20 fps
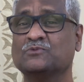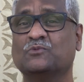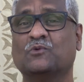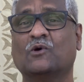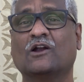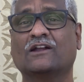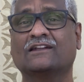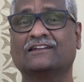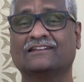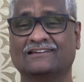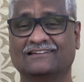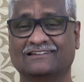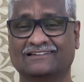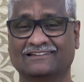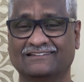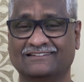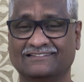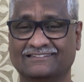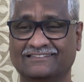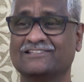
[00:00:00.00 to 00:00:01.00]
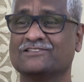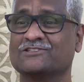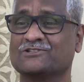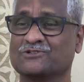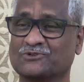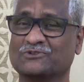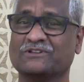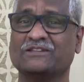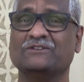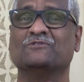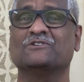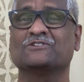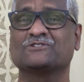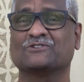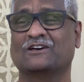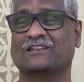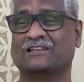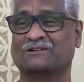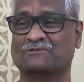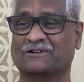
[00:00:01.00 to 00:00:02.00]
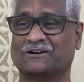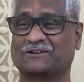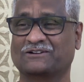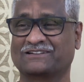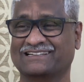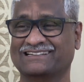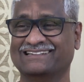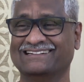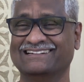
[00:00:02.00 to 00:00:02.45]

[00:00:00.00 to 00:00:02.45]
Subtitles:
what the story was all about.